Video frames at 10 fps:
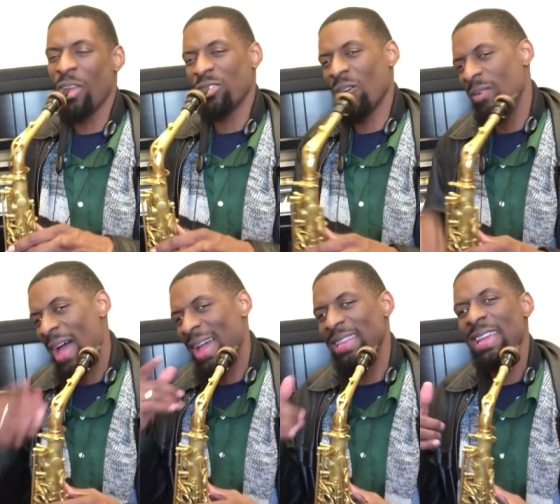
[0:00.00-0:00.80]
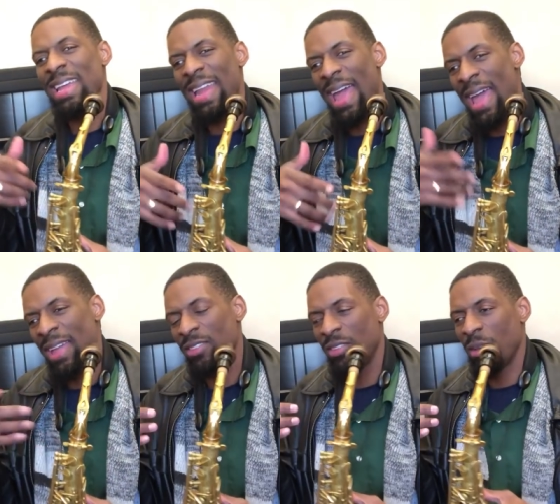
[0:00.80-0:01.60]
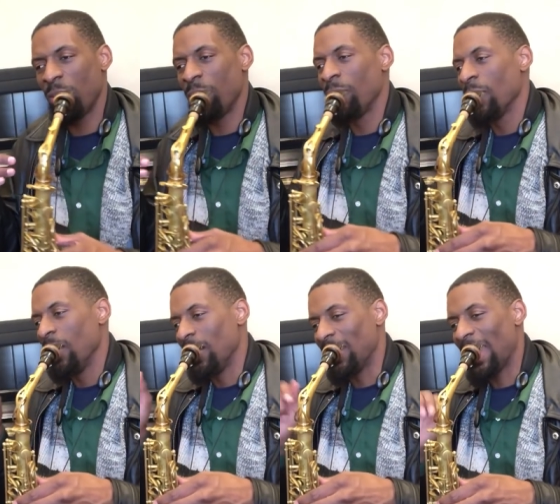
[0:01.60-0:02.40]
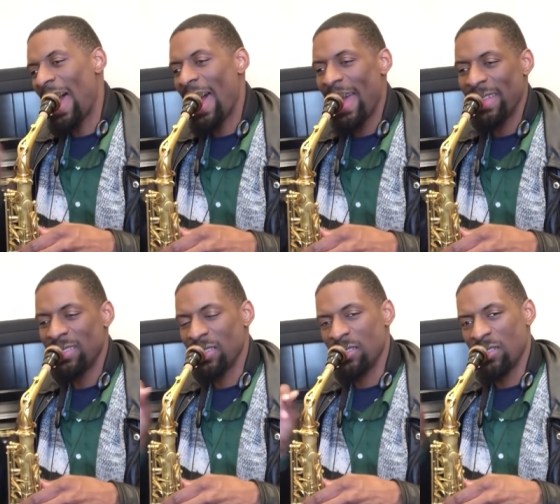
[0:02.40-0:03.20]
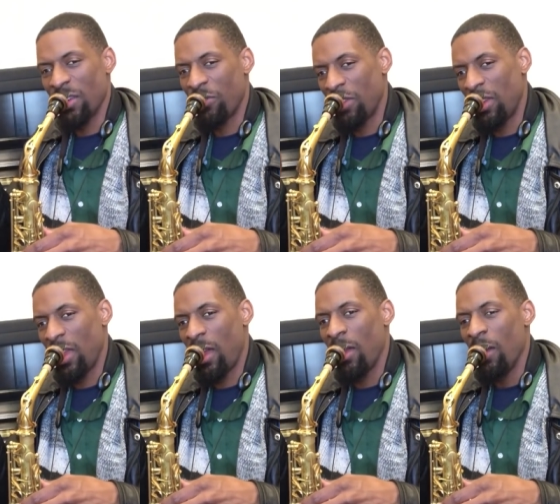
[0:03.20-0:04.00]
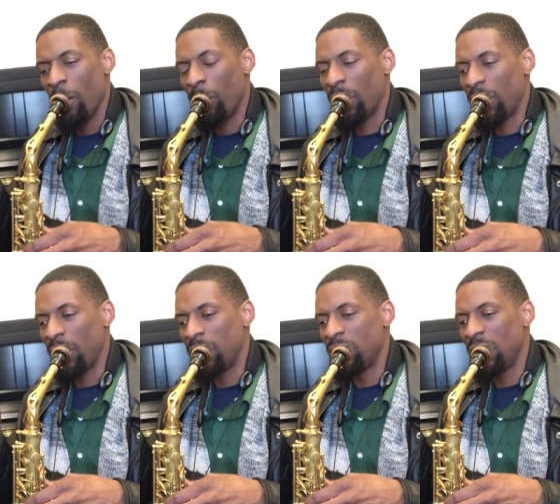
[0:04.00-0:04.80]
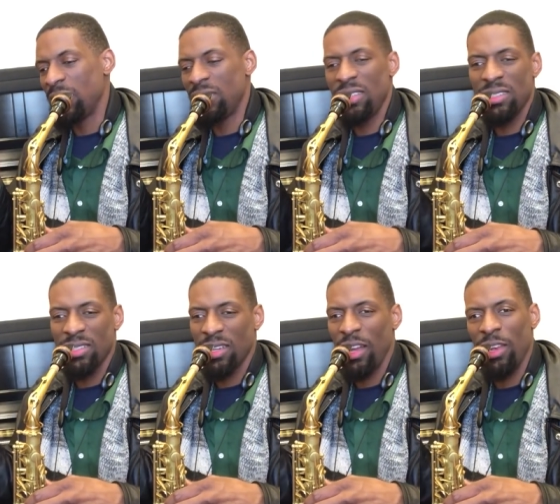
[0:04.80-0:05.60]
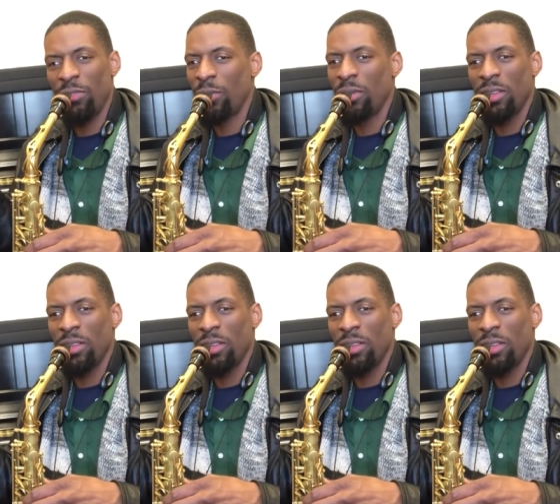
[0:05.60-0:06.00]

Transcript: So I did add some glides and stuff in there because it's just colorful.